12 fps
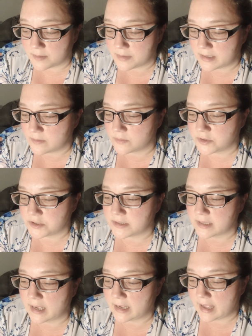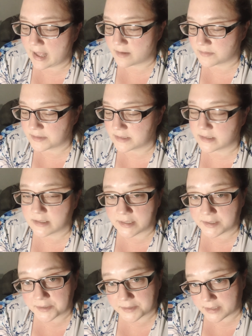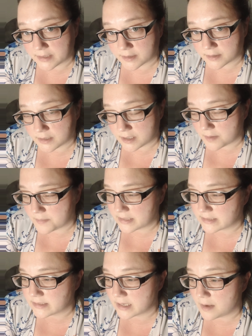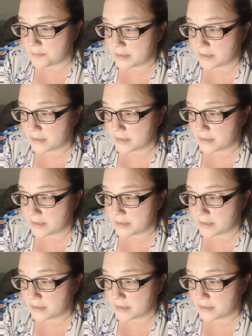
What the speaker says: I mean, it was just like houses here and there, you know, messed up.